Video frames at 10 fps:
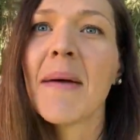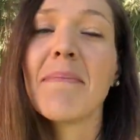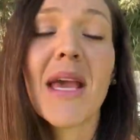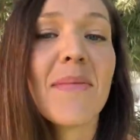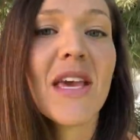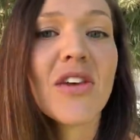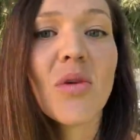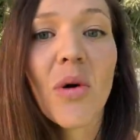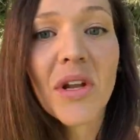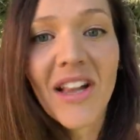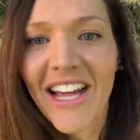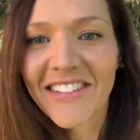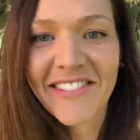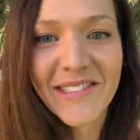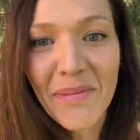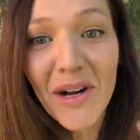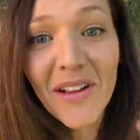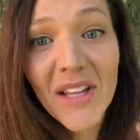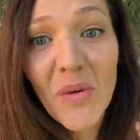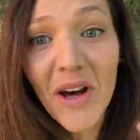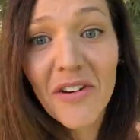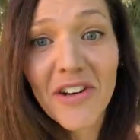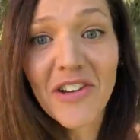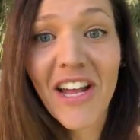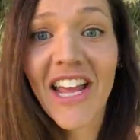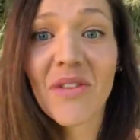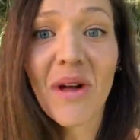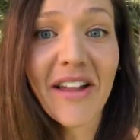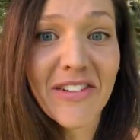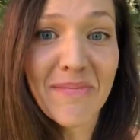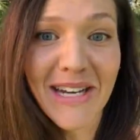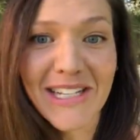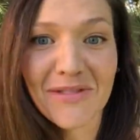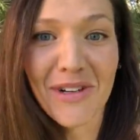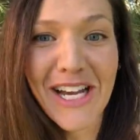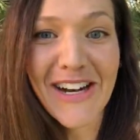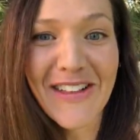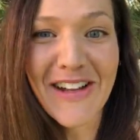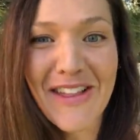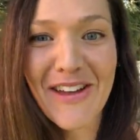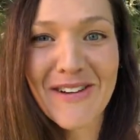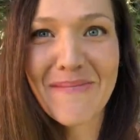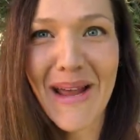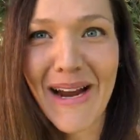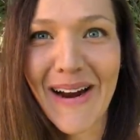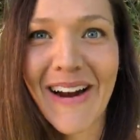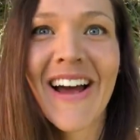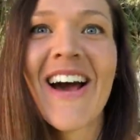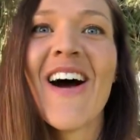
Maybe you hold a glass of sparkling water in your hand while everybody is working on their third beer.